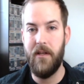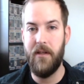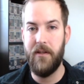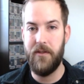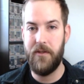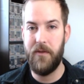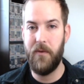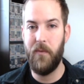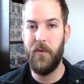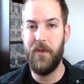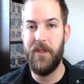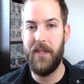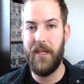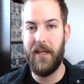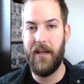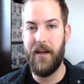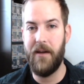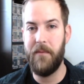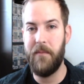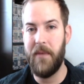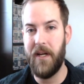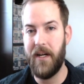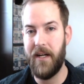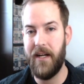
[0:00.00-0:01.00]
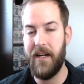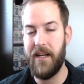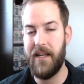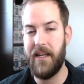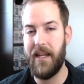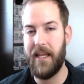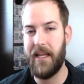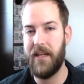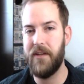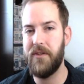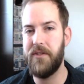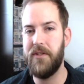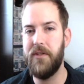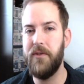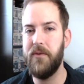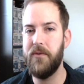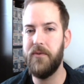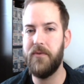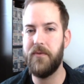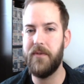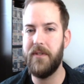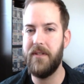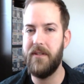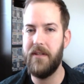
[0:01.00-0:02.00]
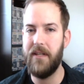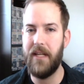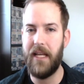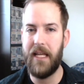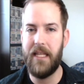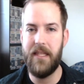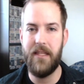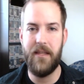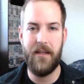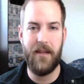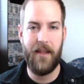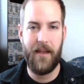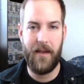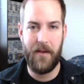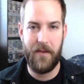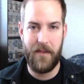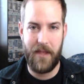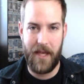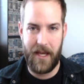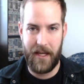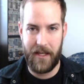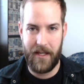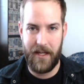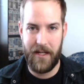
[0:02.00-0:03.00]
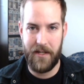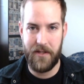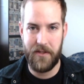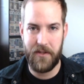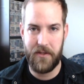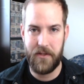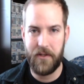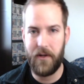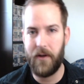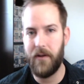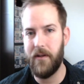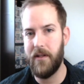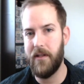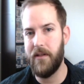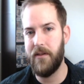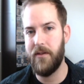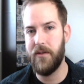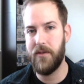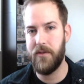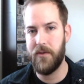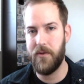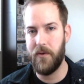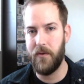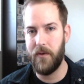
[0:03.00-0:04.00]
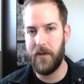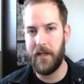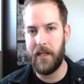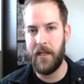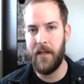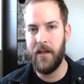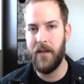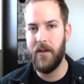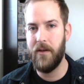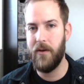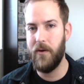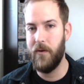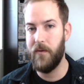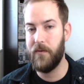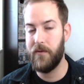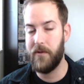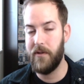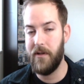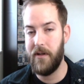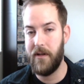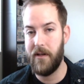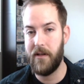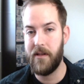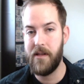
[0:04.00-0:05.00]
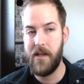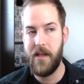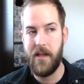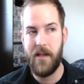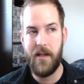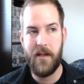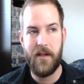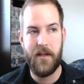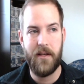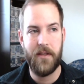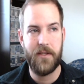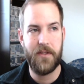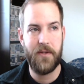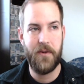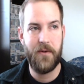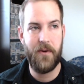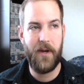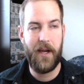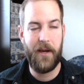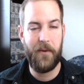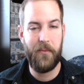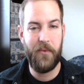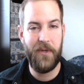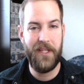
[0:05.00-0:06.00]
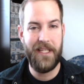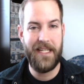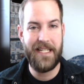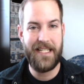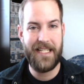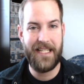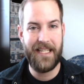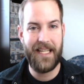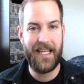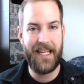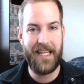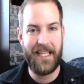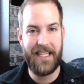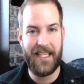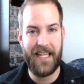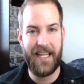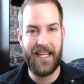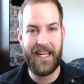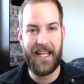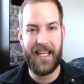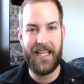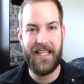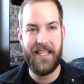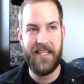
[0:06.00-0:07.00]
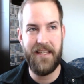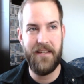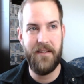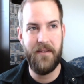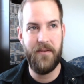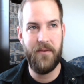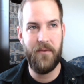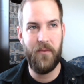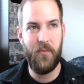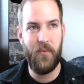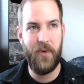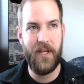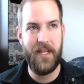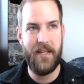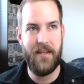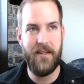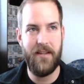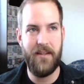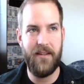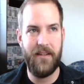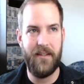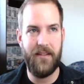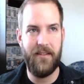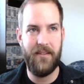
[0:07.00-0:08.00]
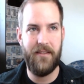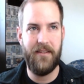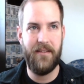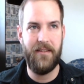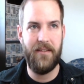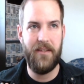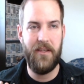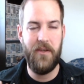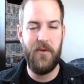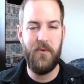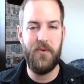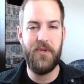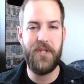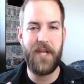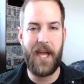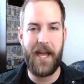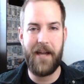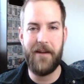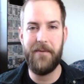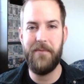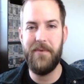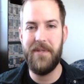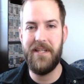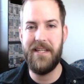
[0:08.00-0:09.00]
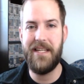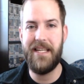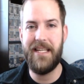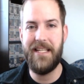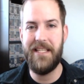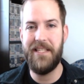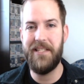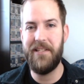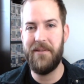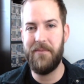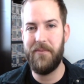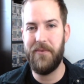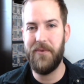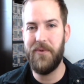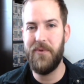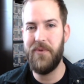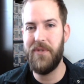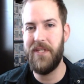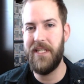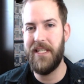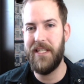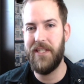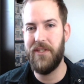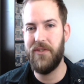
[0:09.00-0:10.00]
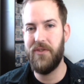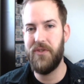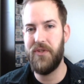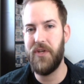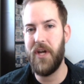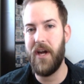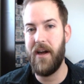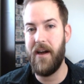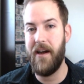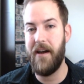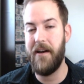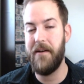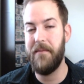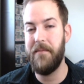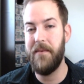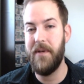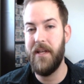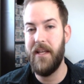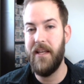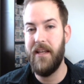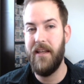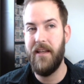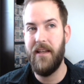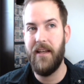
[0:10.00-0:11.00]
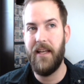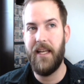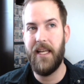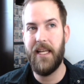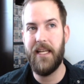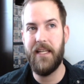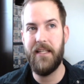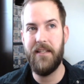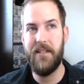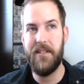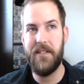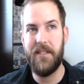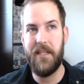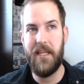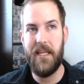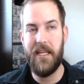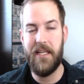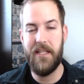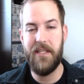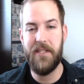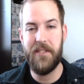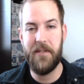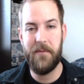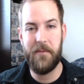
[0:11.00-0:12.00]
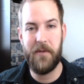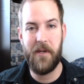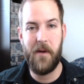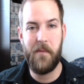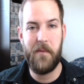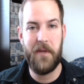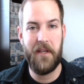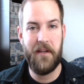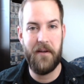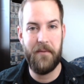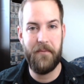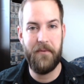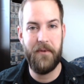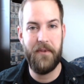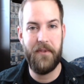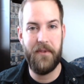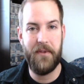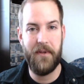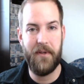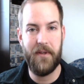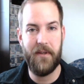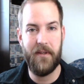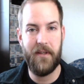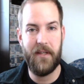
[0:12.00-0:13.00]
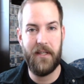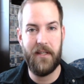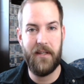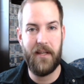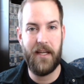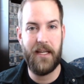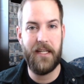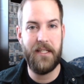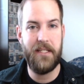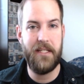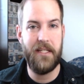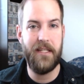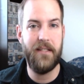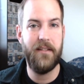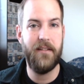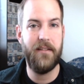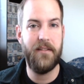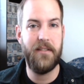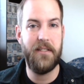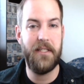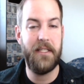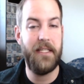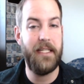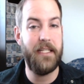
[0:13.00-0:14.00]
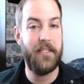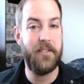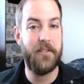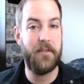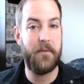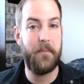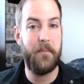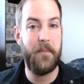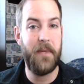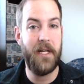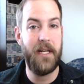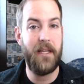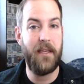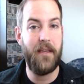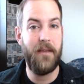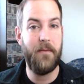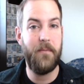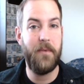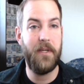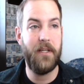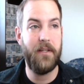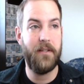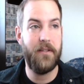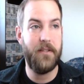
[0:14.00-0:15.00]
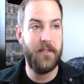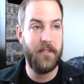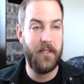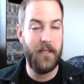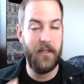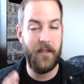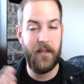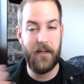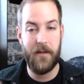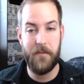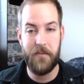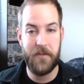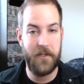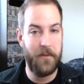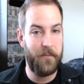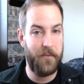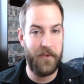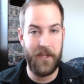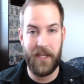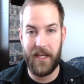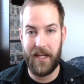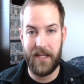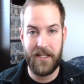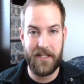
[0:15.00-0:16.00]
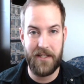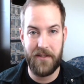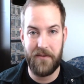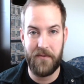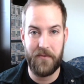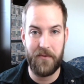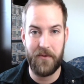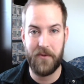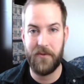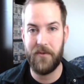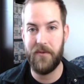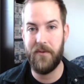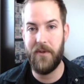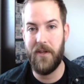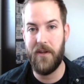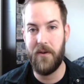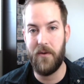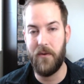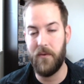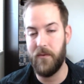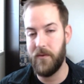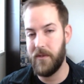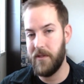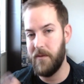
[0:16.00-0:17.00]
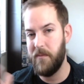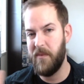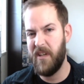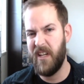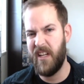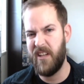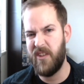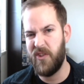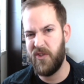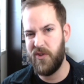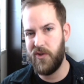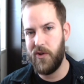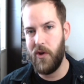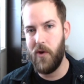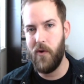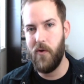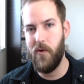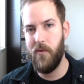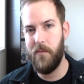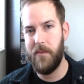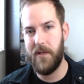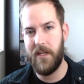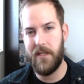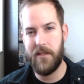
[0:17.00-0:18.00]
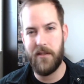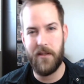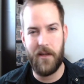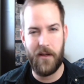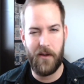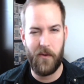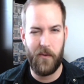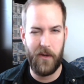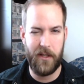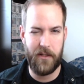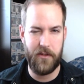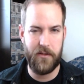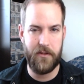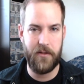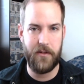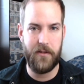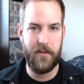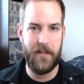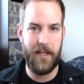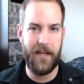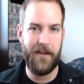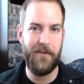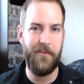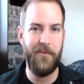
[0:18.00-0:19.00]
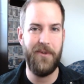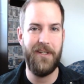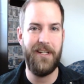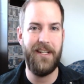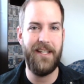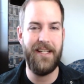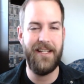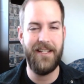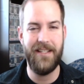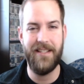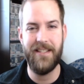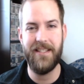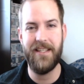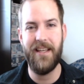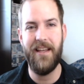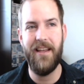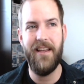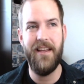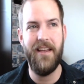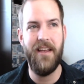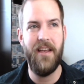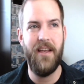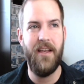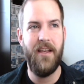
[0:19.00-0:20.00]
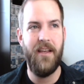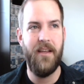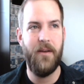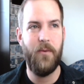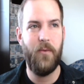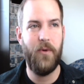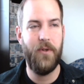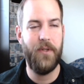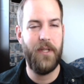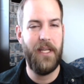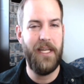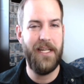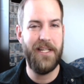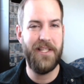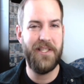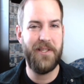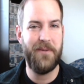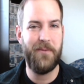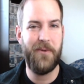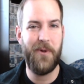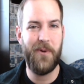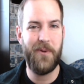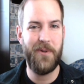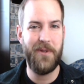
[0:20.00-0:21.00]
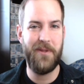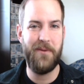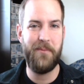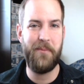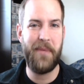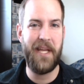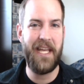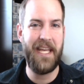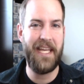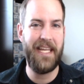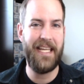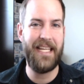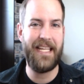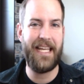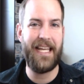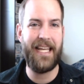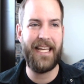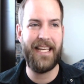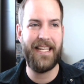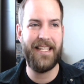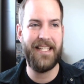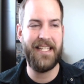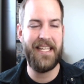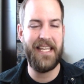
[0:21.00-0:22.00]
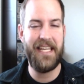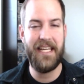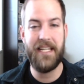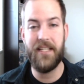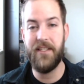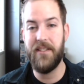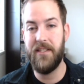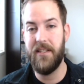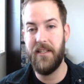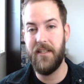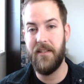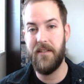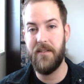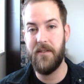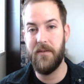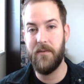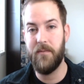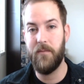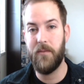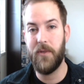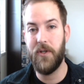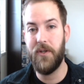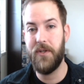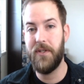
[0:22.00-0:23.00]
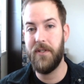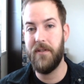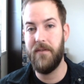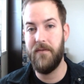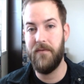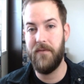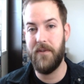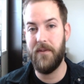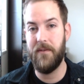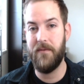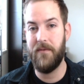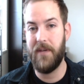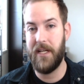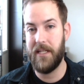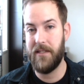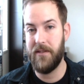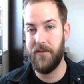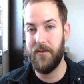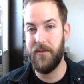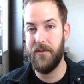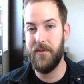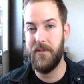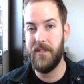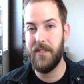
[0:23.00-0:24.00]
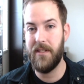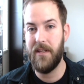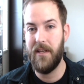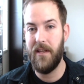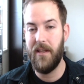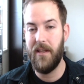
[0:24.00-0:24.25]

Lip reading: to when they got married and had children, and then how that kind of started the story overall. So I really did like that. And then when Hugh Jackman ends up losing his job, and he ends up coming up with an idea to get some money because he comes up with the idea for, you know, some kind of show, but he's not quite sure yet what it is. Well, he ends up going to the bank, and he has these merchant vessels